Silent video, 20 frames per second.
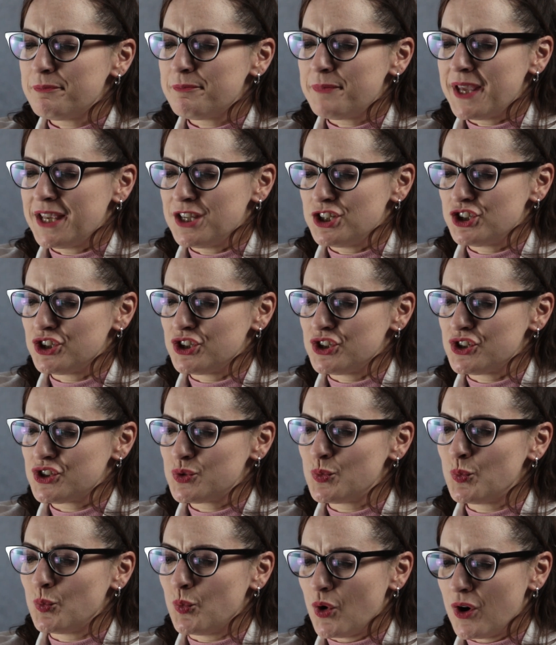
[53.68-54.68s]

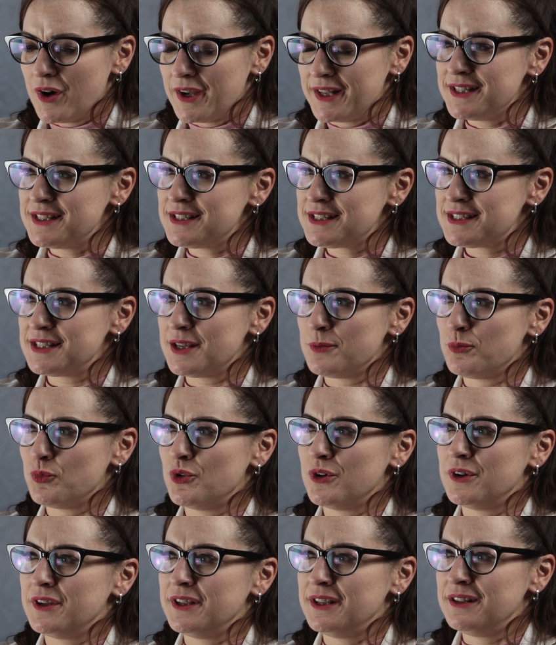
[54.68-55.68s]
patients want
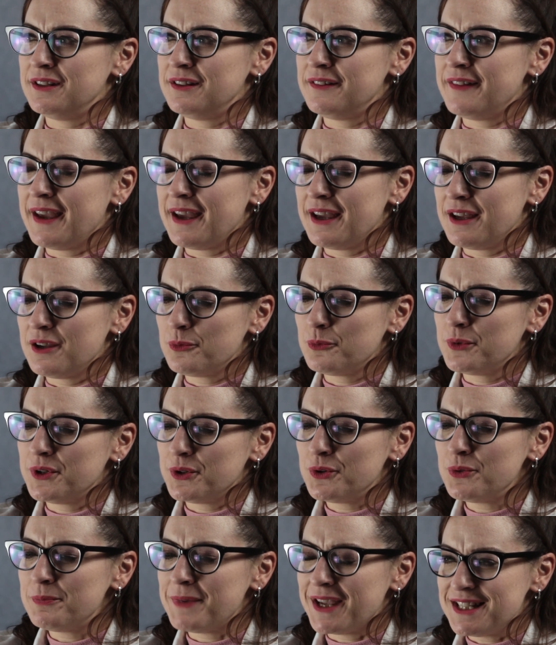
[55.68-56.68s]
someone that
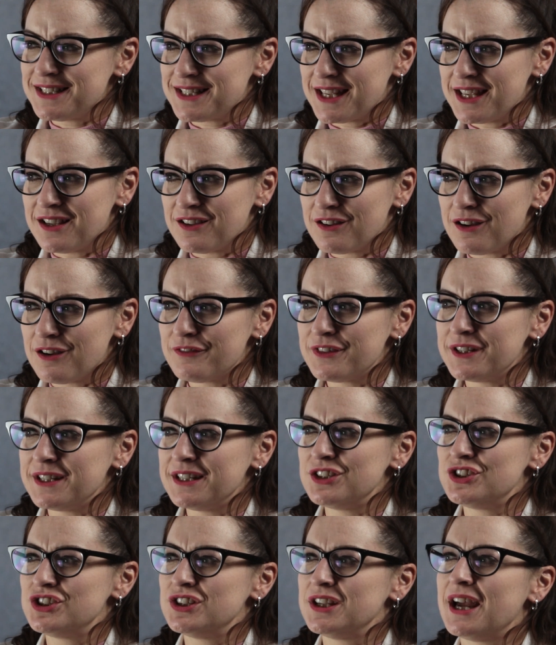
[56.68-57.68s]
will maintain
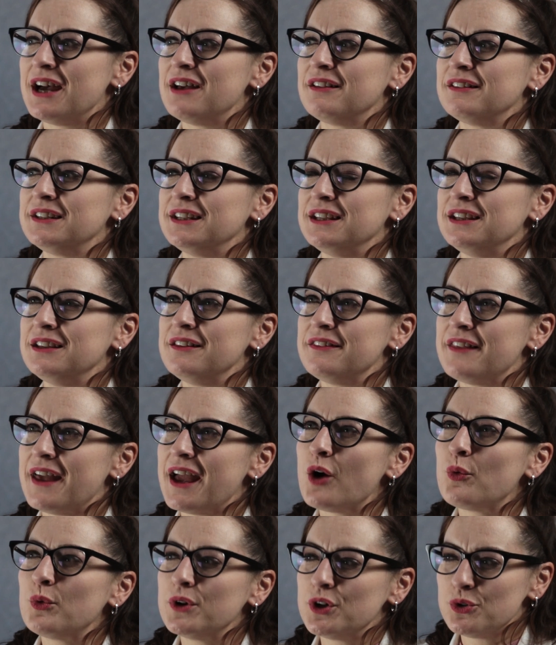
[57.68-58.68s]
confidentiality,
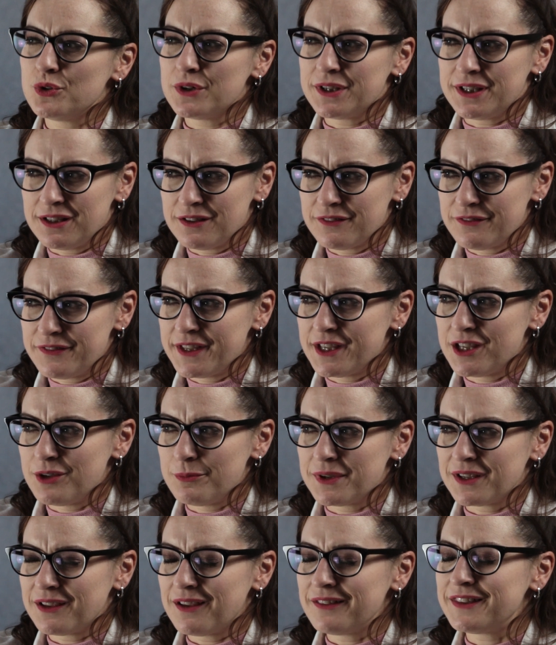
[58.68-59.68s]
that will give
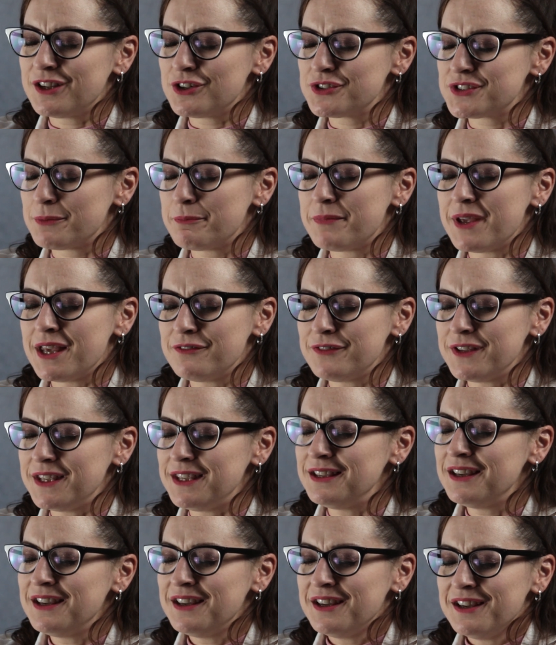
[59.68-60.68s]
them, there's a
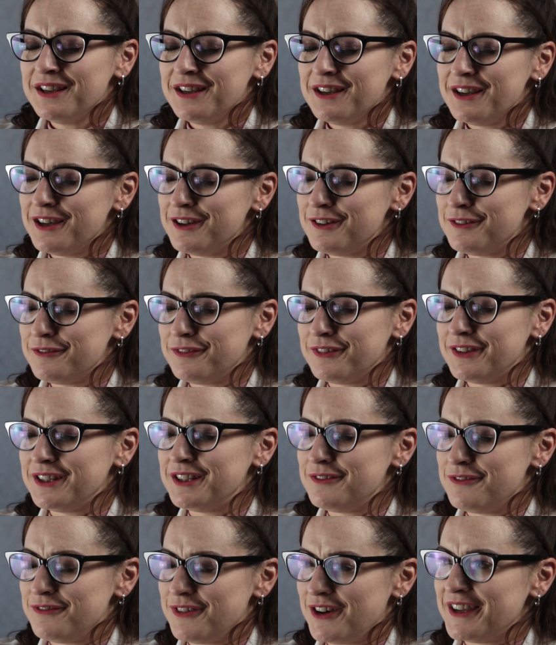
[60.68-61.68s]
bevy of
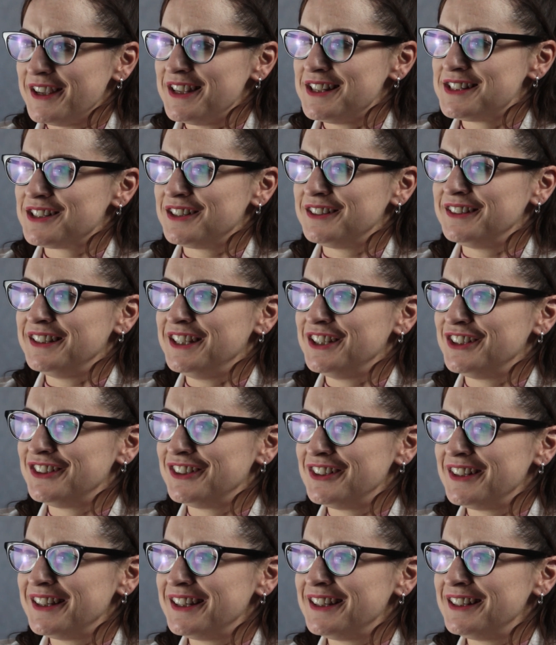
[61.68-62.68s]
advice on the
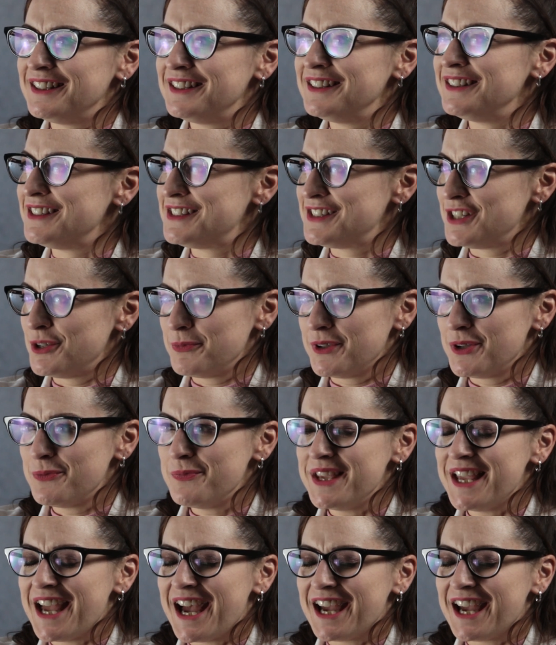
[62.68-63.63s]
internet and some can be